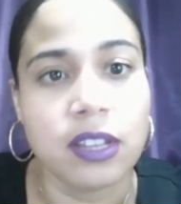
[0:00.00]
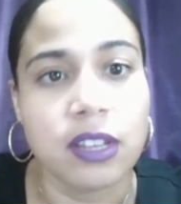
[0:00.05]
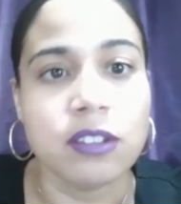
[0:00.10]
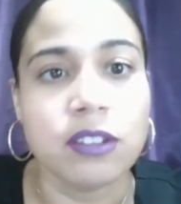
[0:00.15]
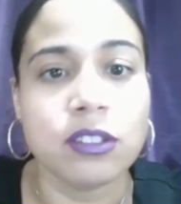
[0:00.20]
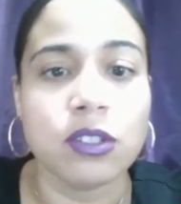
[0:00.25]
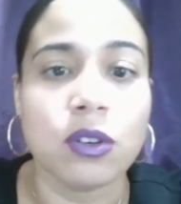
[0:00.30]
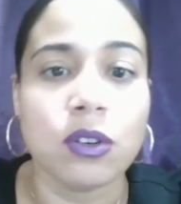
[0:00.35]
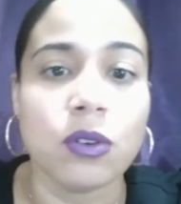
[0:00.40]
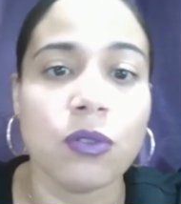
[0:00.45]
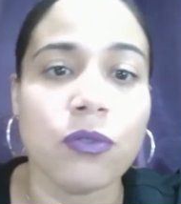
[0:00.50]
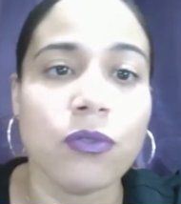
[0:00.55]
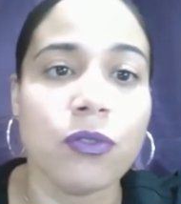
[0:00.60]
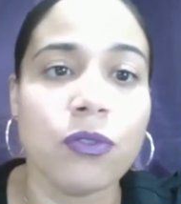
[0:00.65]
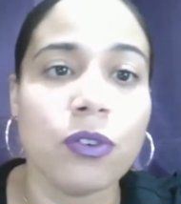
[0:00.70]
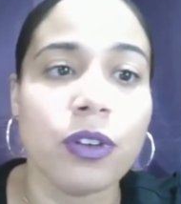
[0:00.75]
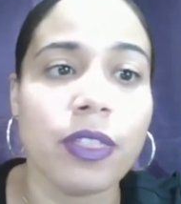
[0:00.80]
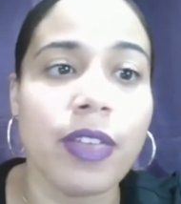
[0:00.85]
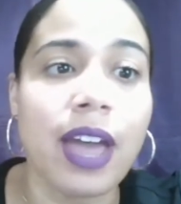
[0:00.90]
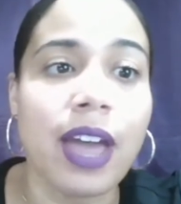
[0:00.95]
So,
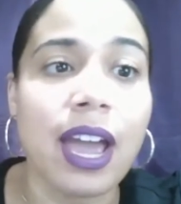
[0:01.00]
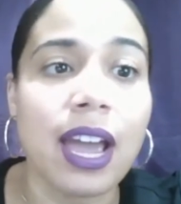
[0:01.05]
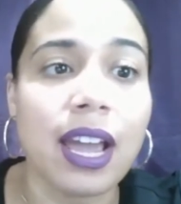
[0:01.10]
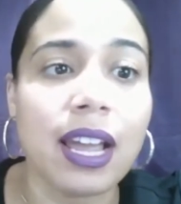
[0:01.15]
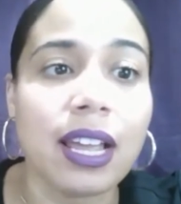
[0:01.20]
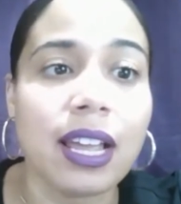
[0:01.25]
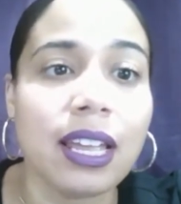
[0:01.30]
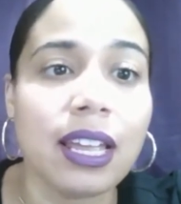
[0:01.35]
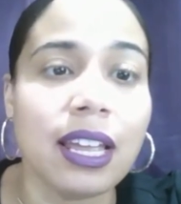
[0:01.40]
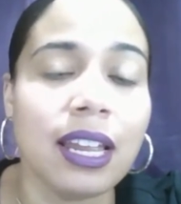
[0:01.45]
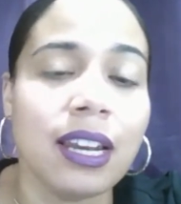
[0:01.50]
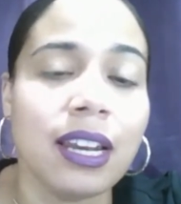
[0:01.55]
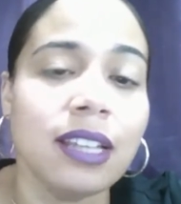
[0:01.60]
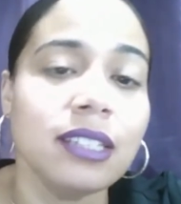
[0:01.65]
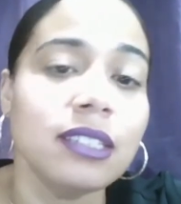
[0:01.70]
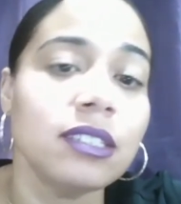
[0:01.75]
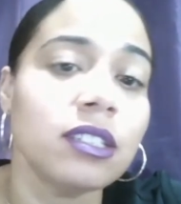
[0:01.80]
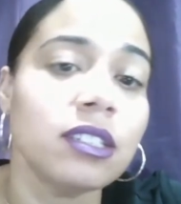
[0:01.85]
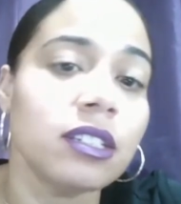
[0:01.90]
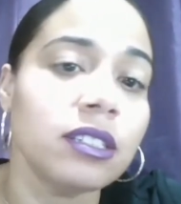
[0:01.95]
for that, it
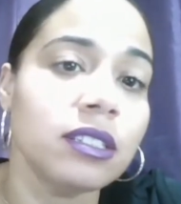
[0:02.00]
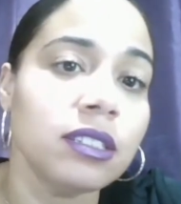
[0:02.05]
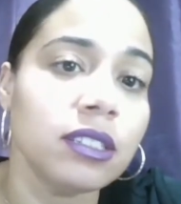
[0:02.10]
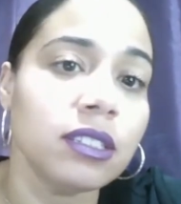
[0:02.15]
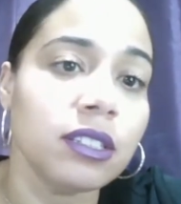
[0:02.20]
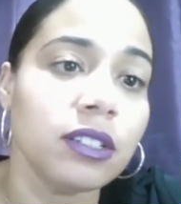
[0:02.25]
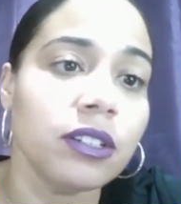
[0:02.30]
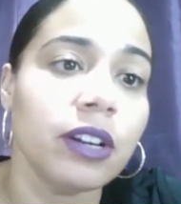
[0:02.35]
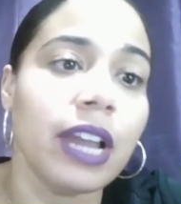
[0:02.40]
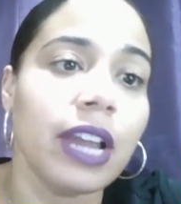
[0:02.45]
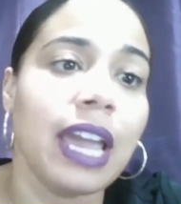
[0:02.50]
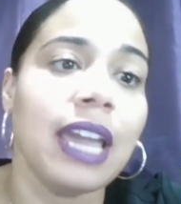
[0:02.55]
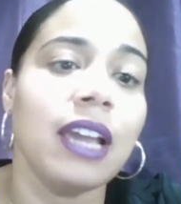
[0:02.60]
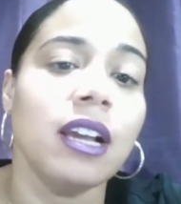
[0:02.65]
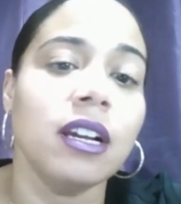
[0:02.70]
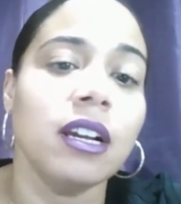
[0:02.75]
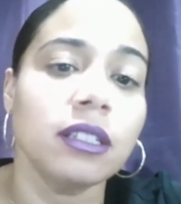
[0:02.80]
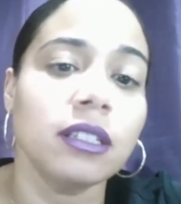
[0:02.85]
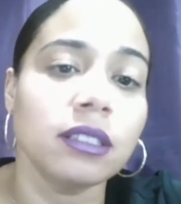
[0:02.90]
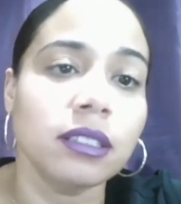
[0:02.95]
is considered a
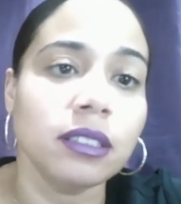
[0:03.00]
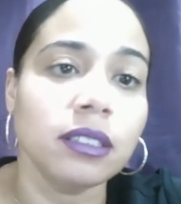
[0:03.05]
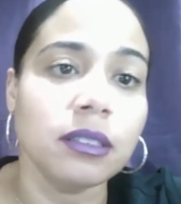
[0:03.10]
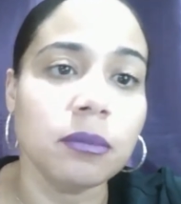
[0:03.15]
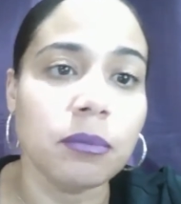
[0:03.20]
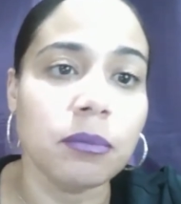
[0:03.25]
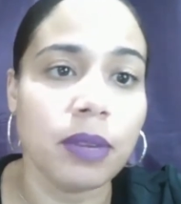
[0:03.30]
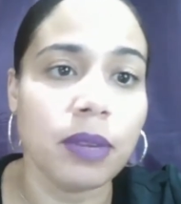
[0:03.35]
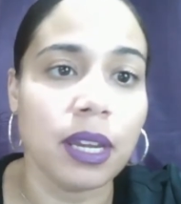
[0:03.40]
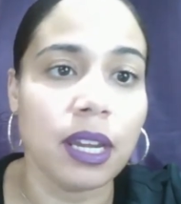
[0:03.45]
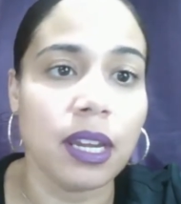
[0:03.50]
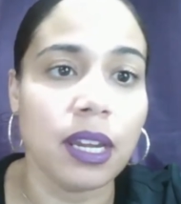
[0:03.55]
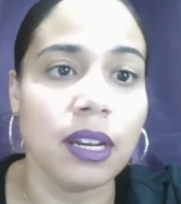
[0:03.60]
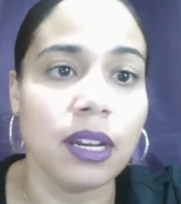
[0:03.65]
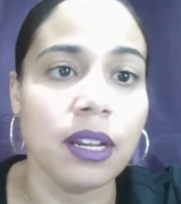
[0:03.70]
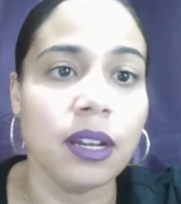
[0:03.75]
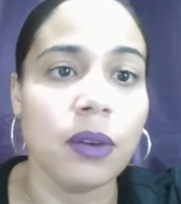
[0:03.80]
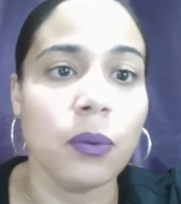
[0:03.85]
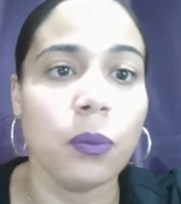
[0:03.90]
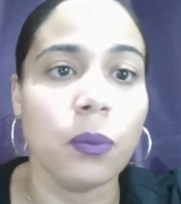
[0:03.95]

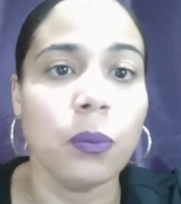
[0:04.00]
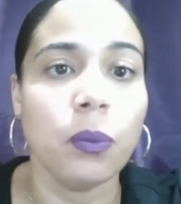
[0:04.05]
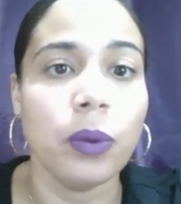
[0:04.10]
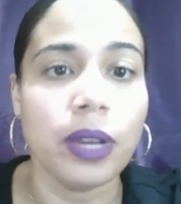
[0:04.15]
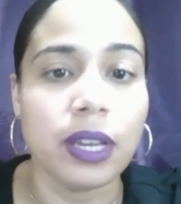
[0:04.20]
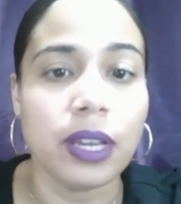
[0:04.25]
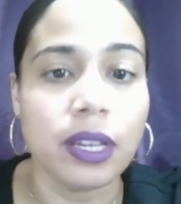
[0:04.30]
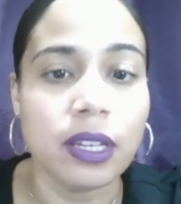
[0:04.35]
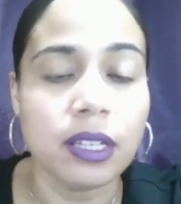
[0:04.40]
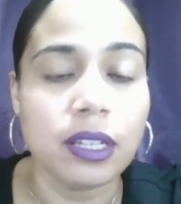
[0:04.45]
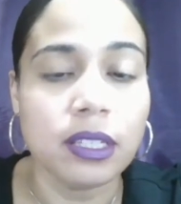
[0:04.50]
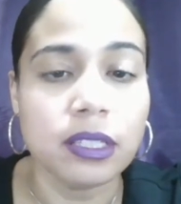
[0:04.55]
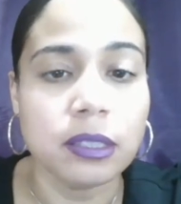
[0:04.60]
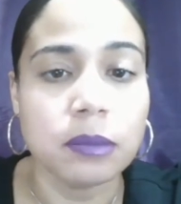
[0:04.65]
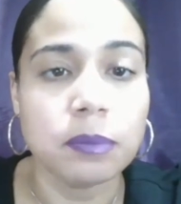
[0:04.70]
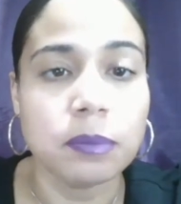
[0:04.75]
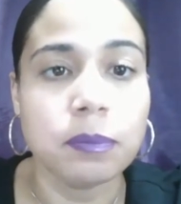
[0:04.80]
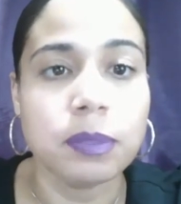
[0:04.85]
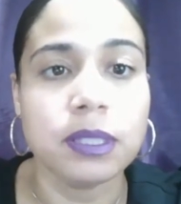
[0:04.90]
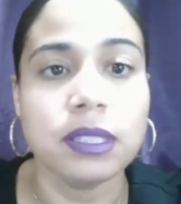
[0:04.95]
custom-made wig
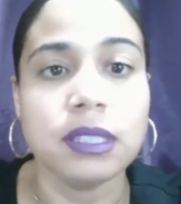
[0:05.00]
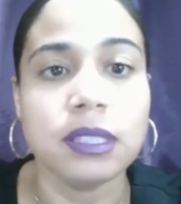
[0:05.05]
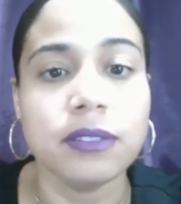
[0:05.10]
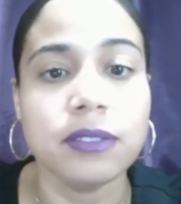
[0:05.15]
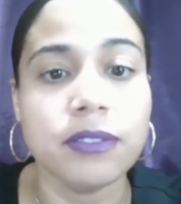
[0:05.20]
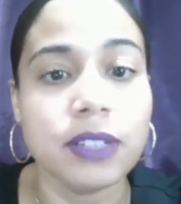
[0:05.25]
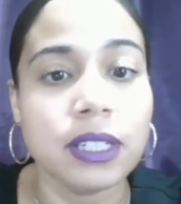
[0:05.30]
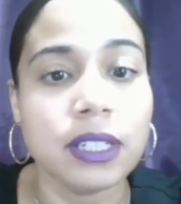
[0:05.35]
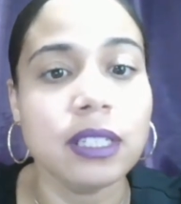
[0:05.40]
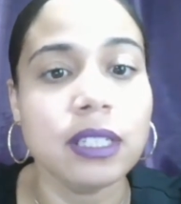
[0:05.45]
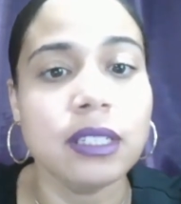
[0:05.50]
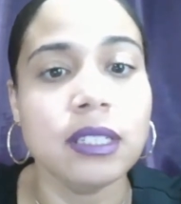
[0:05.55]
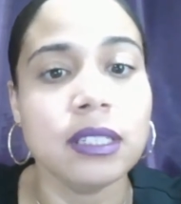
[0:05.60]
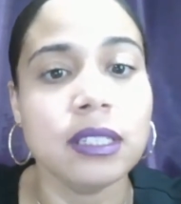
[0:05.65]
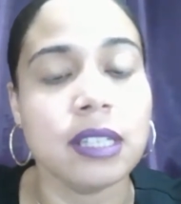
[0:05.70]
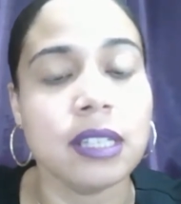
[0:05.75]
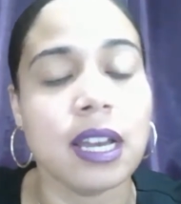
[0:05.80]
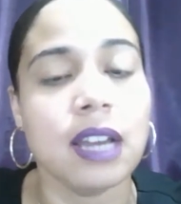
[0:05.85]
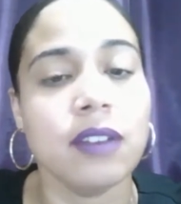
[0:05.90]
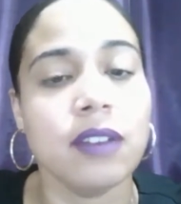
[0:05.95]
specifically
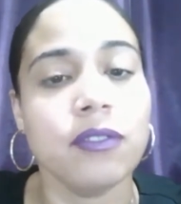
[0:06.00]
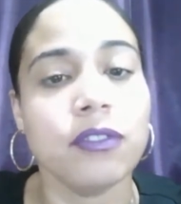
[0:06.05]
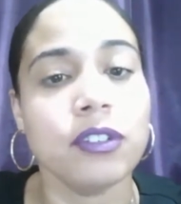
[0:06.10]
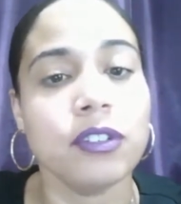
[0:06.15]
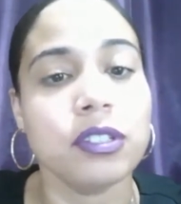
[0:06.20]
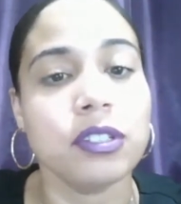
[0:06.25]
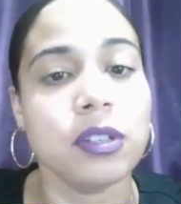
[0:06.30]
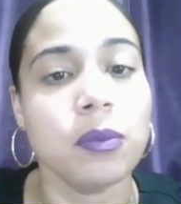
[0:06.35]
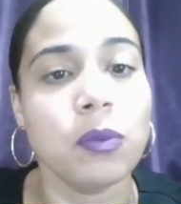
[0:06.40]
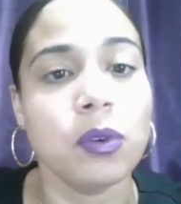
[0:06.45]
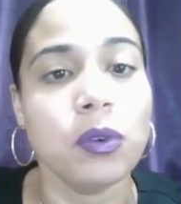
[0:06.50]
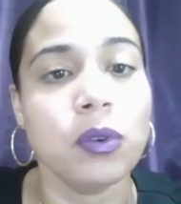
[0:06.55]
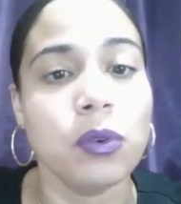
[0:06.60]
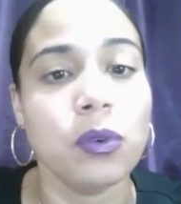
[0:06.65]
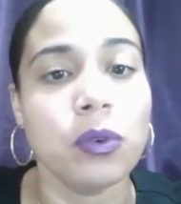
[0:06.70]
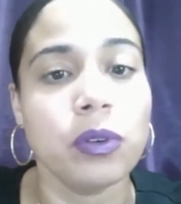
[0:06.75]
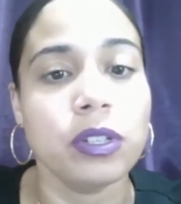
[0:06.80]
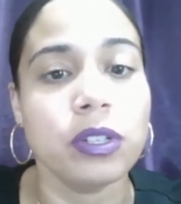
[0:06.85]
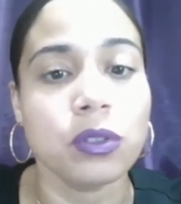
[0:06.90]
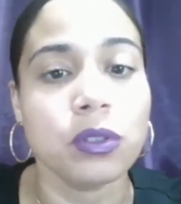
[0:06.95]
designed for someone
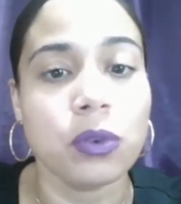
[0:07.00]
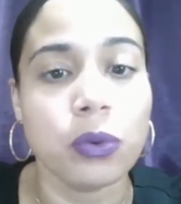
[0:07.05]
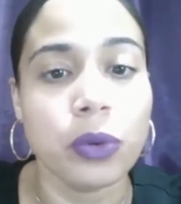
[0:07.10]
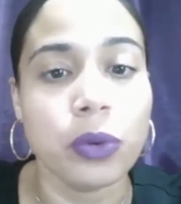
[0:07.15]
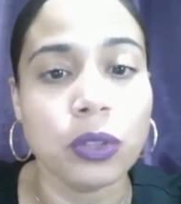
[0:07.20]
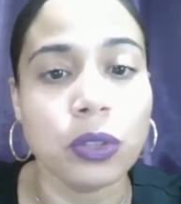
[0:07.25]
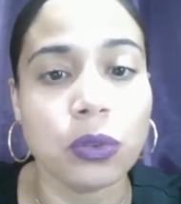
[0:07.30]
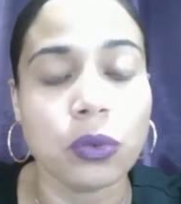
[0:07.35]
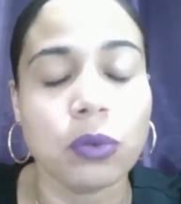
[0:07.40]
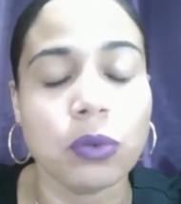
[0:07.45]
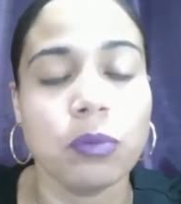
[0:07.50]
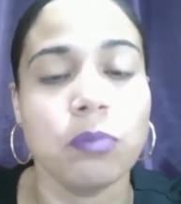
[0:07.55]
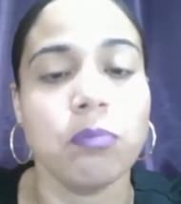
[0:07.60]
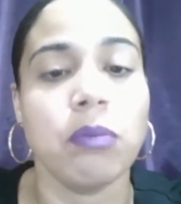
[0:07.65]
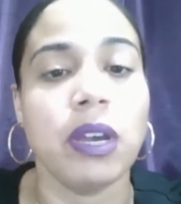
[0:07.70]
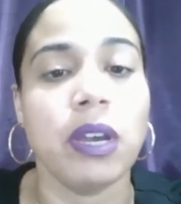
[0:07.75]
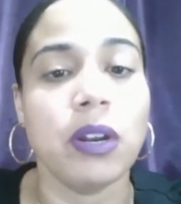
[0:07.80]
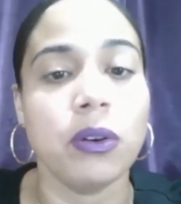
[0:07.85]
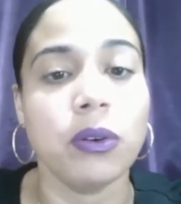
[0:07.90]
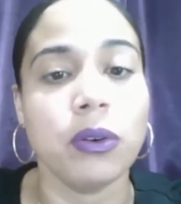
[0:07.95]
who is going through
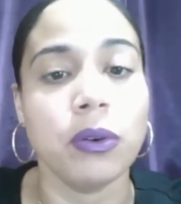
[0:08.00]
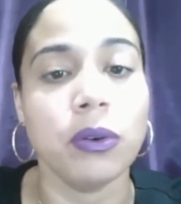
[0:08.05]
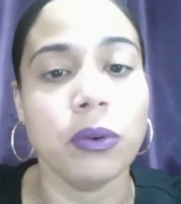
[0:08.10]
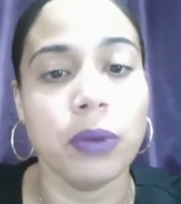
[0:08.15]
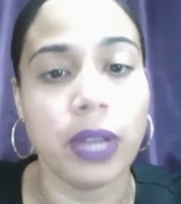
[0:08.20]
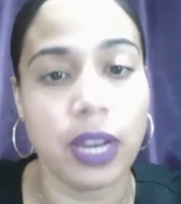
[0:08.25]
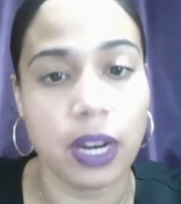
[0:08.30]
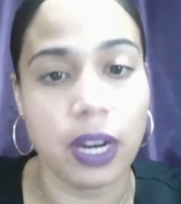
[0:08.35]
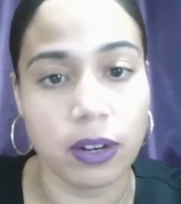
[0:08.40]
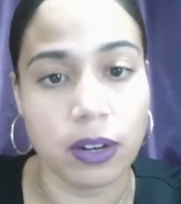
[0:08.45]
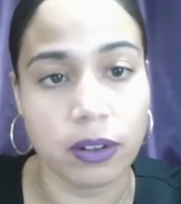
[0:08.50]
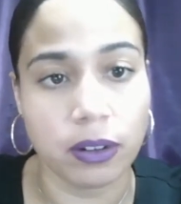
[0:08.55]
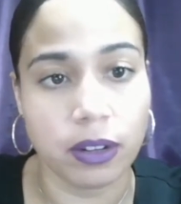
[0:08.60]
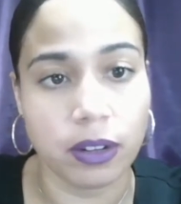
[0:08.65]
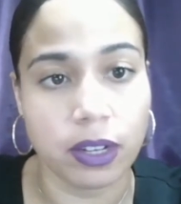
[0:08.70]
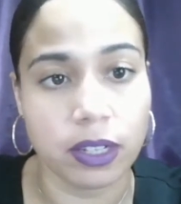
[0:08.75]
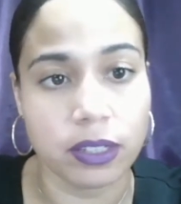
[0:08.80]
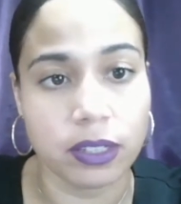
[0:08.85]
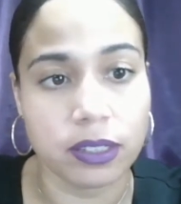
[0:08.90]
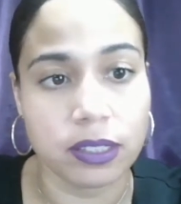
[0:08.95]
medical hair
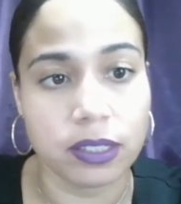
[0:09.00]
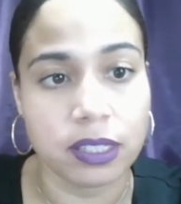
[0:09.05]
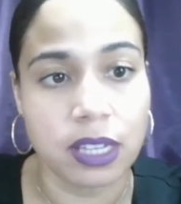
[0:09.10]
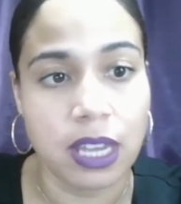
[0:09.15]
loss.